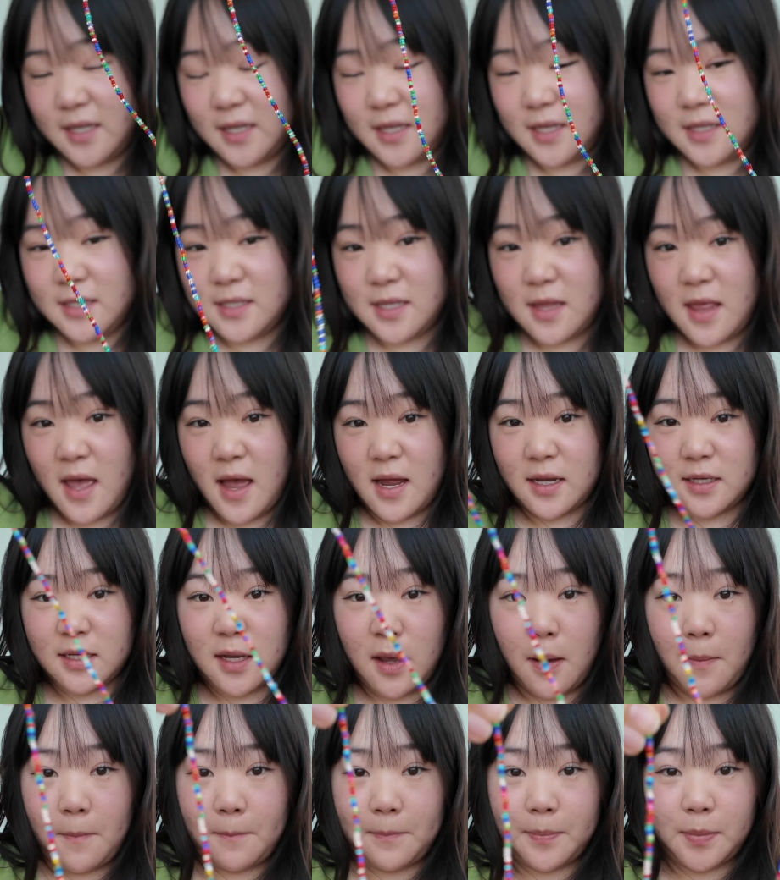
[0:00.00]
Isn't that
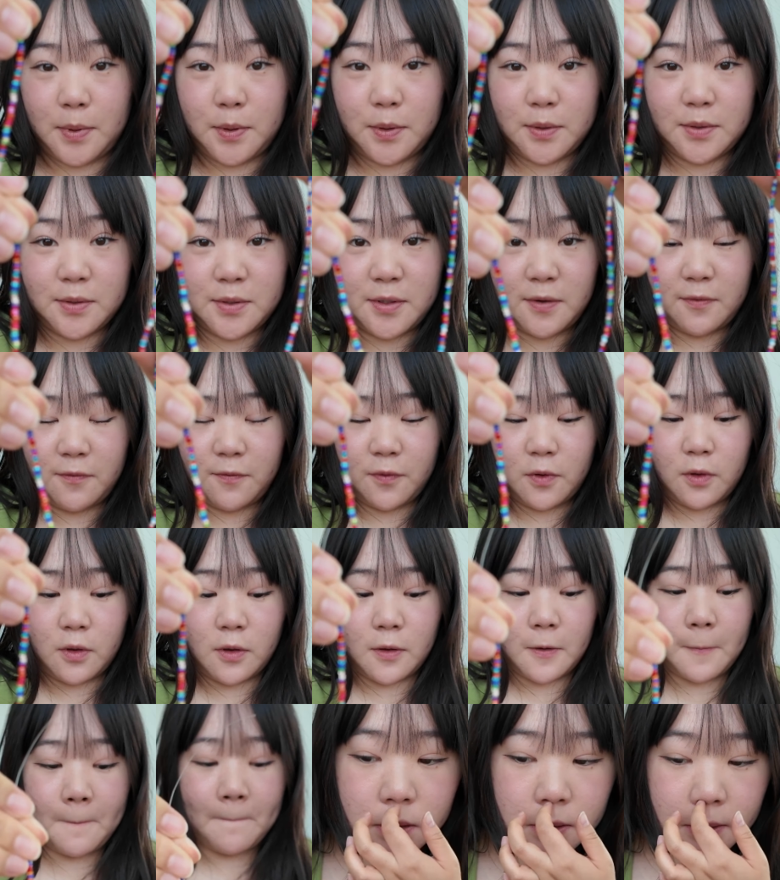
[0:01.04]

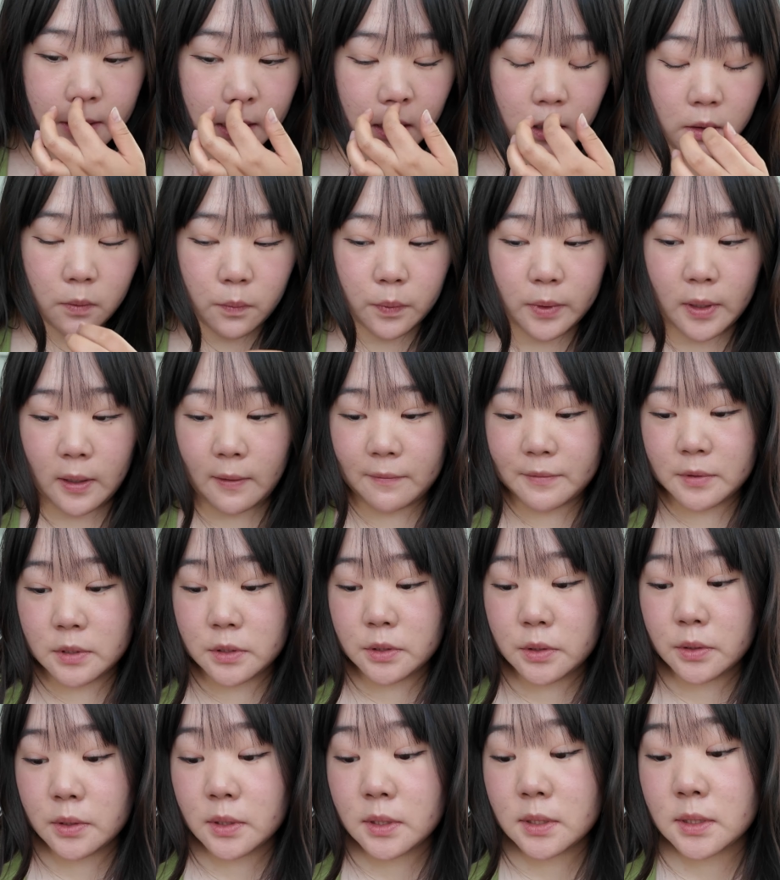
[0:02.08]
beautiful? So now we have to
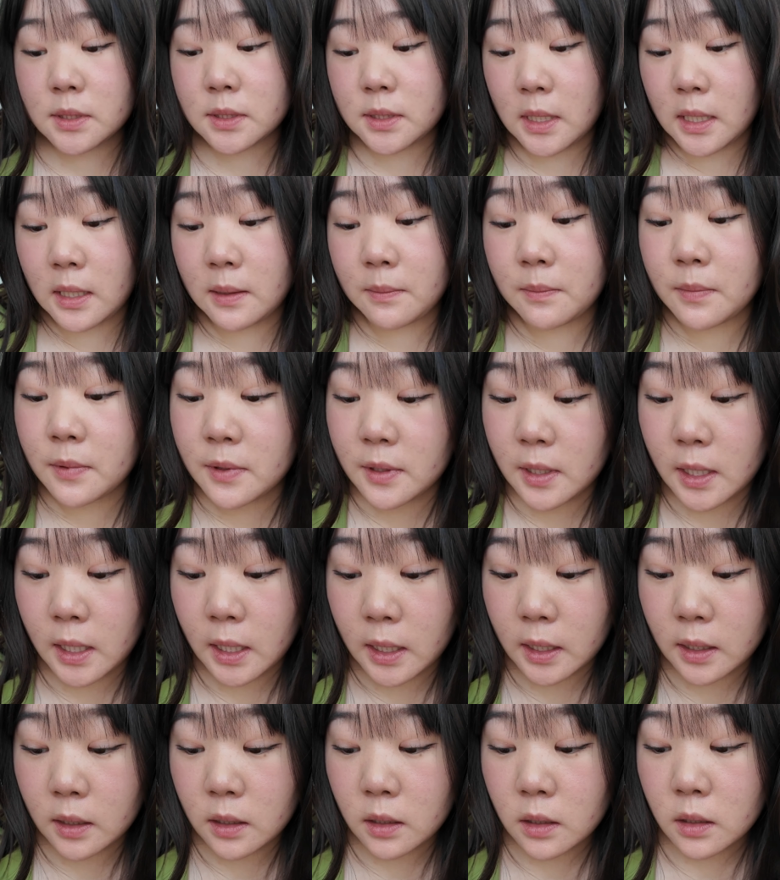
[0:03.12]
do the same
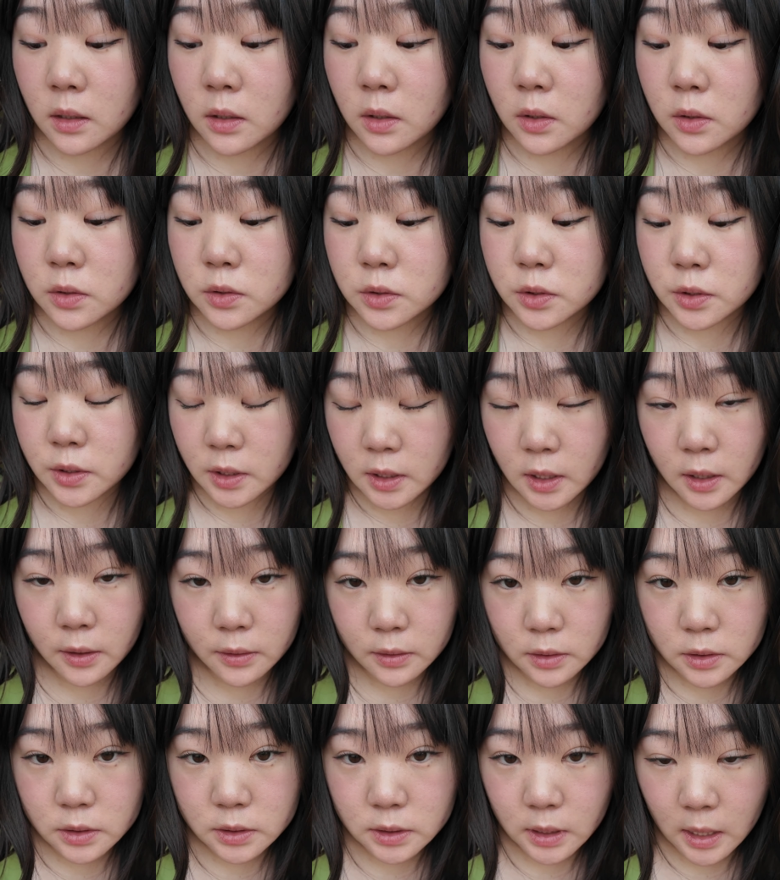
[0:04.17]
thing to the
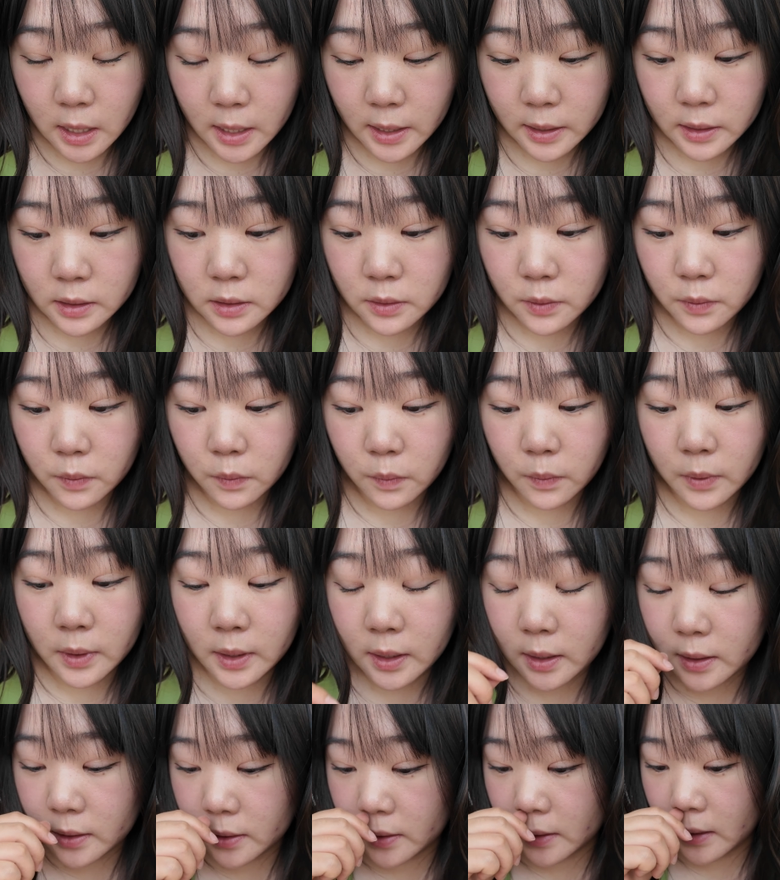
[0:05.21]
other side
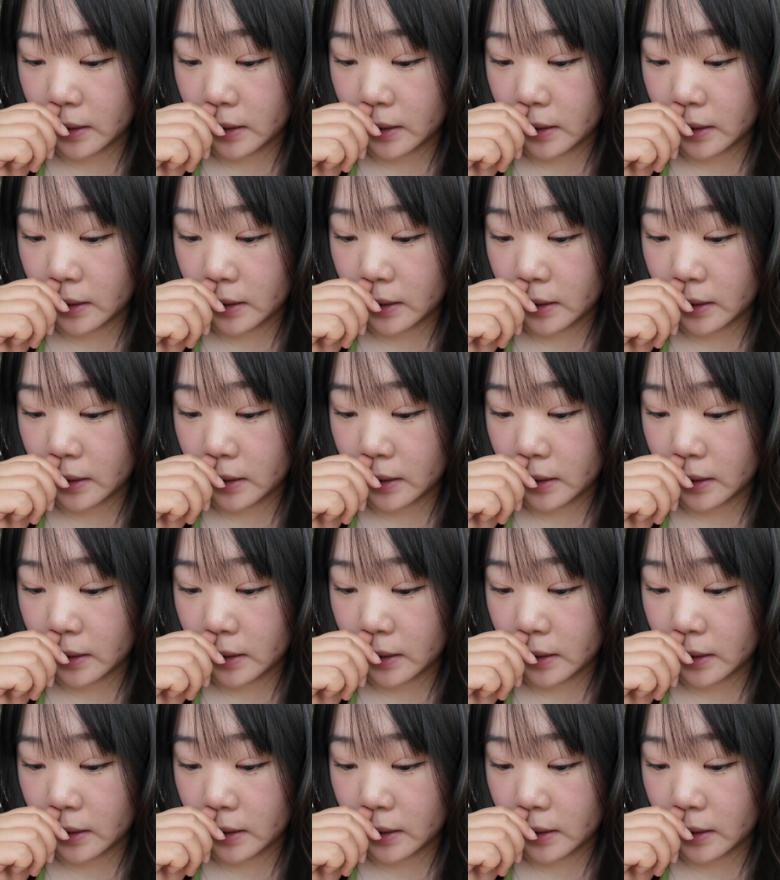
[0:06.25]
with